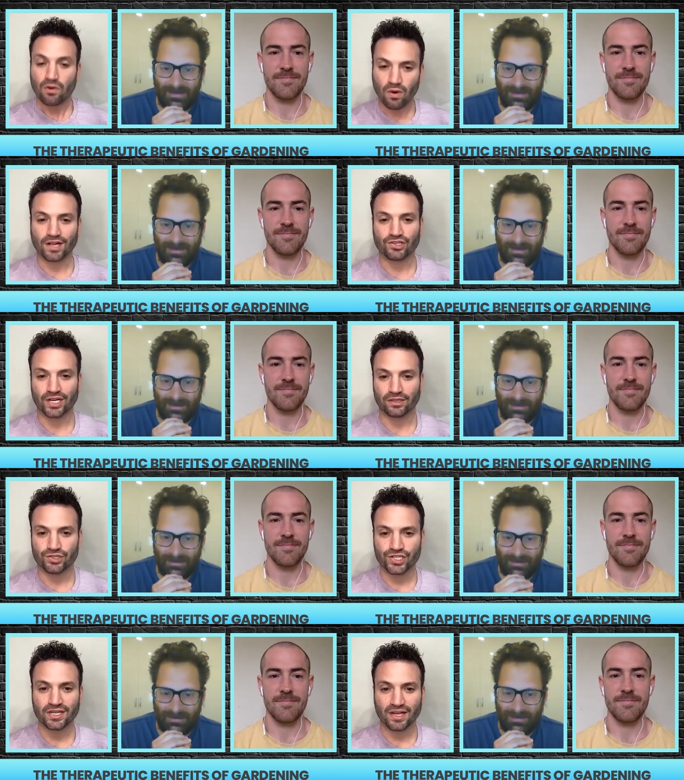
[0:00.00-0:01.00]
Speaker 1: quite
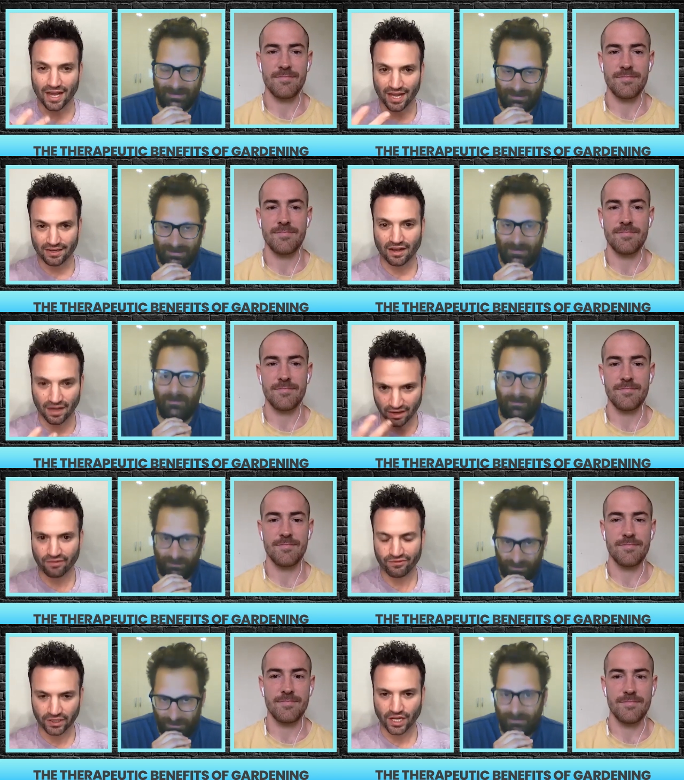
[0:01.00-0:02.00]
challenging, and I, I
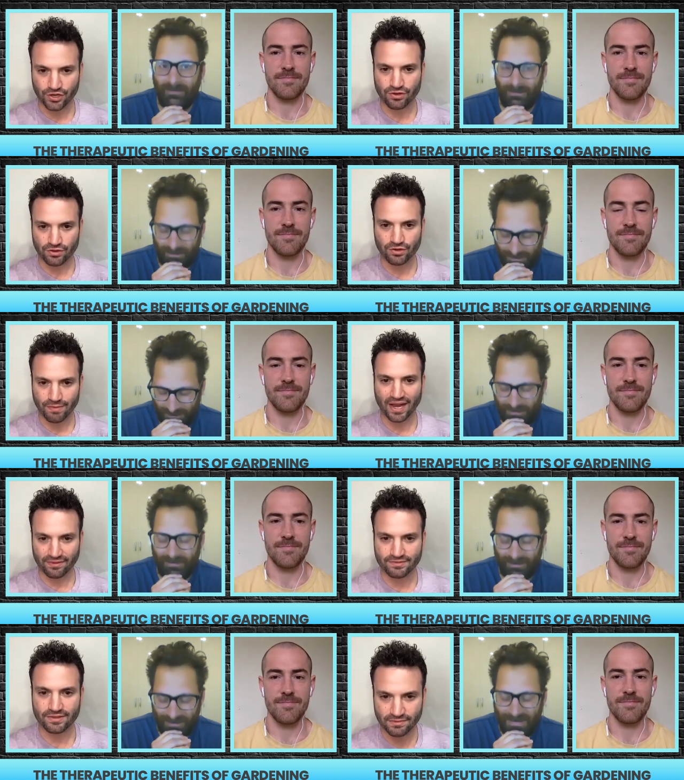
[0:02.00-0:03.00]
feel like you you may
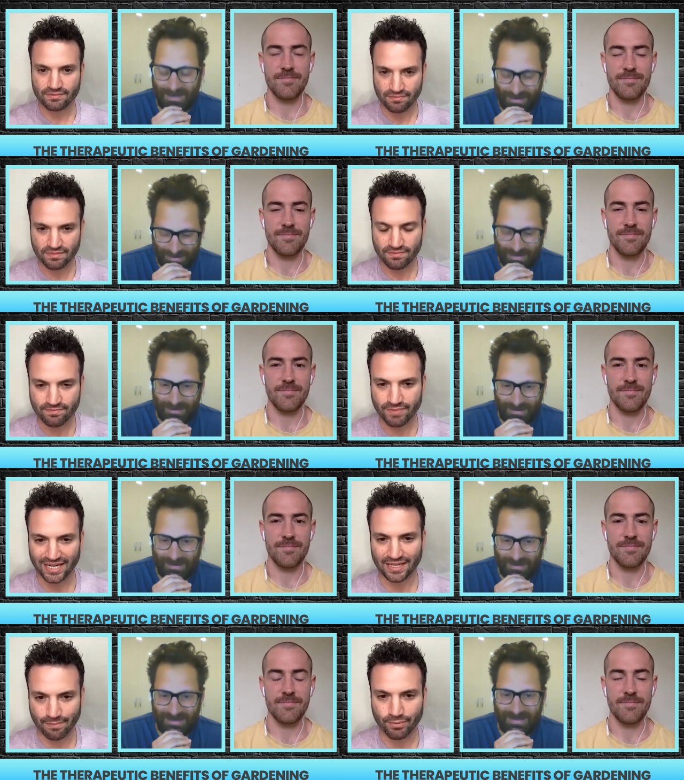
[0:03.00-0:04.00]
have been
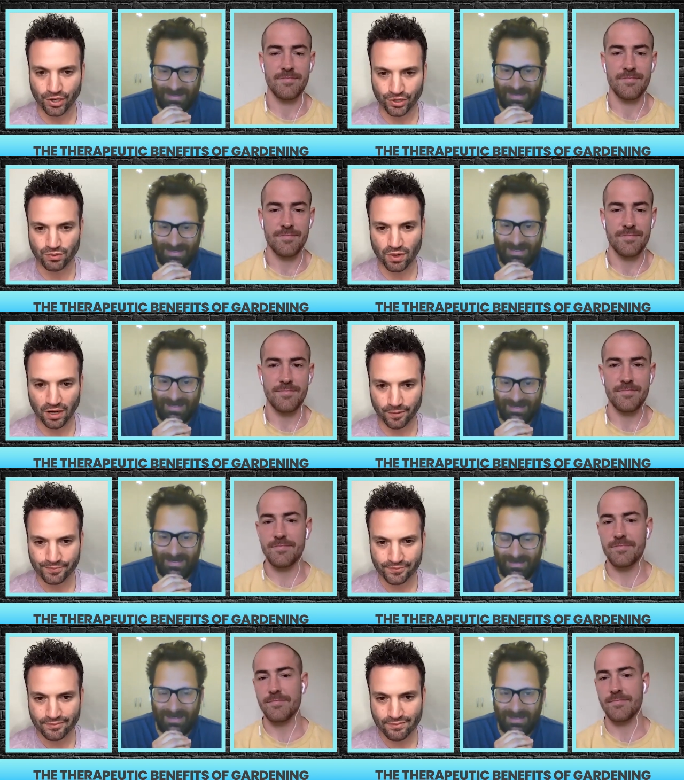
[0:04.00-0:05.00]
in that boat as well.
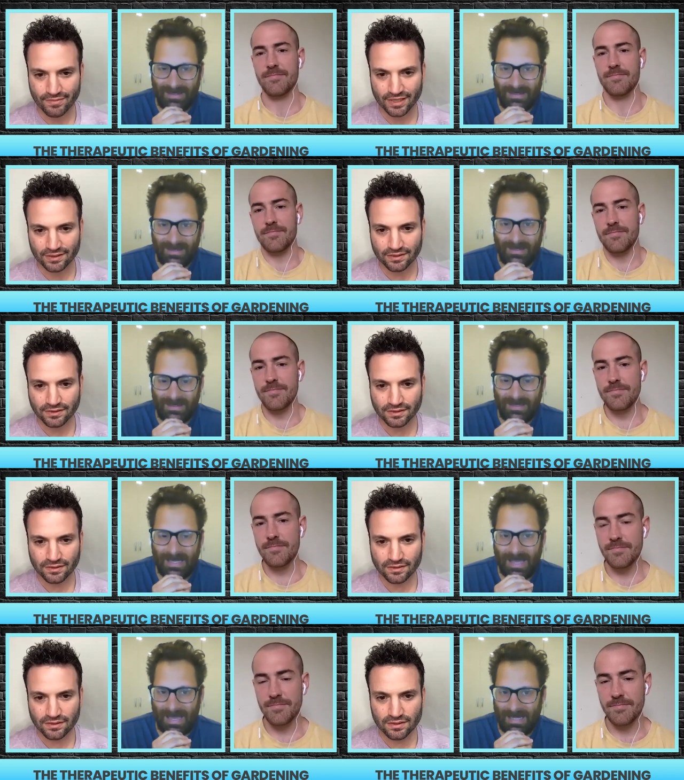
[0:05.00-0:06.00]

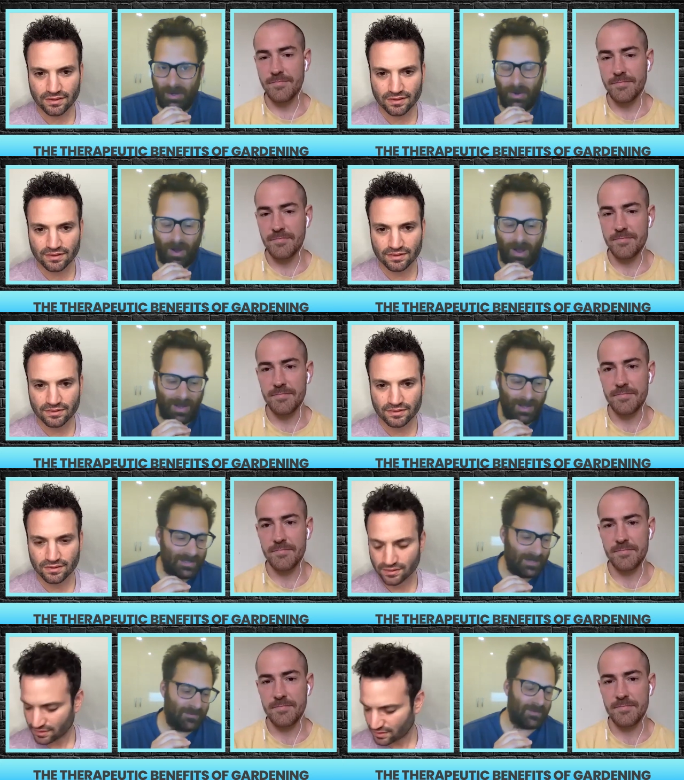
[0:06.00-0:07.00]
Speaker 2: Yeah, no, I, I
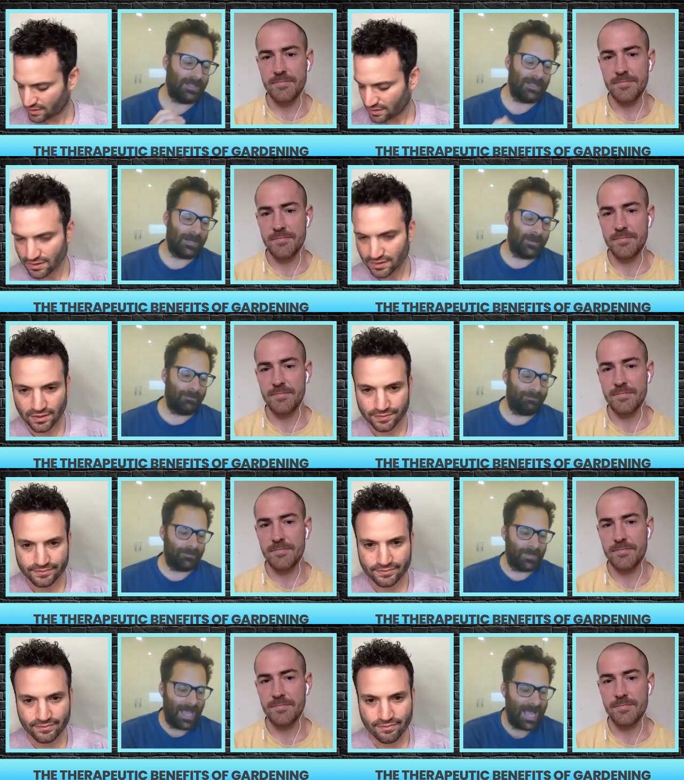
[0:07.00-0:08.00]
definitely um,
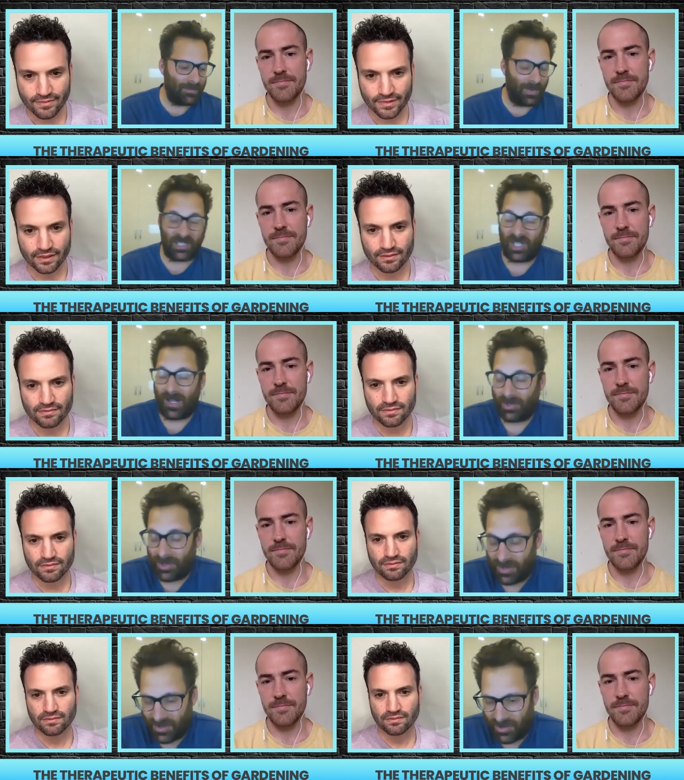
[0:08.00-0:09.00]
had my
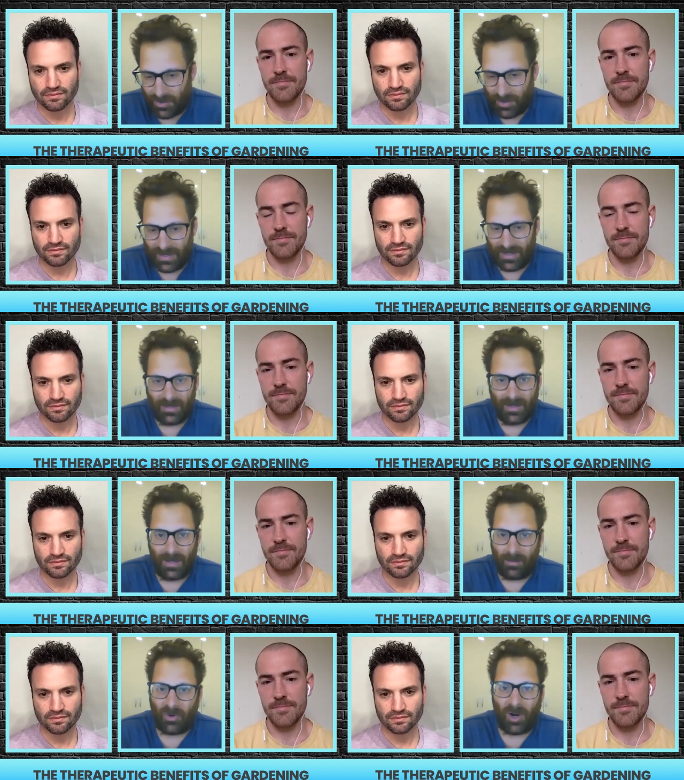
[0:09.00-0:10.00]
challenges during
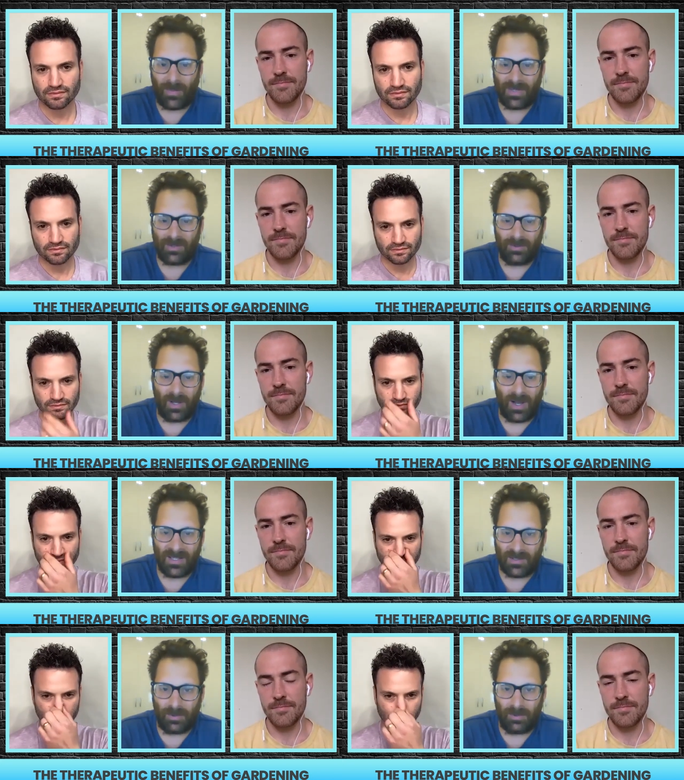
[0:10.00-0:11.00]
uh, primary school and
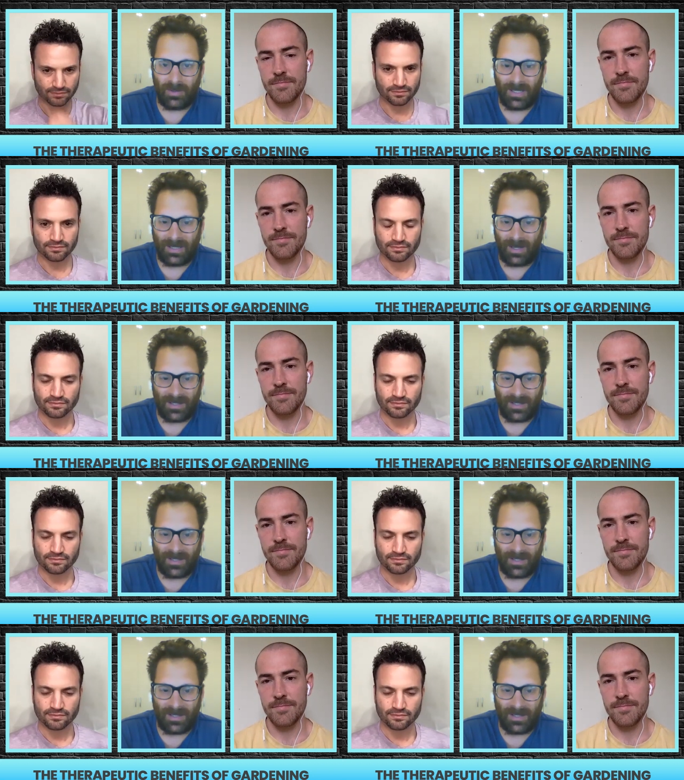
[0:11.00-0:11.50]
high school. Uh,